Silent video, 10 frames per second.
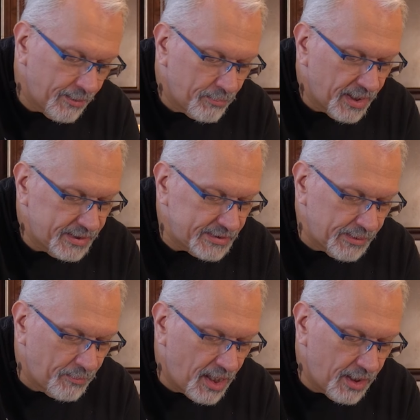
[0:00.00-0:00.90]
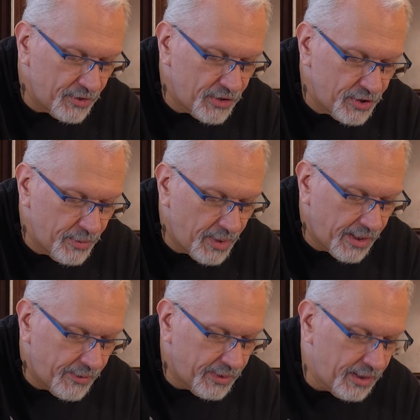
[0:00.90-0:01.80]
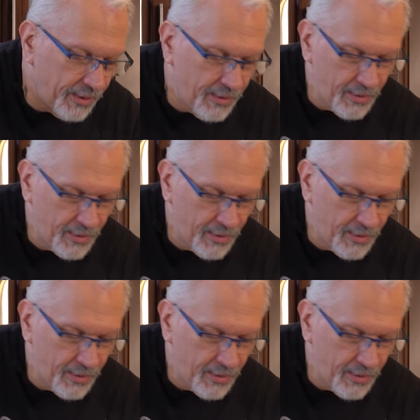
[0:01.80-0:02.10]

and place them onto our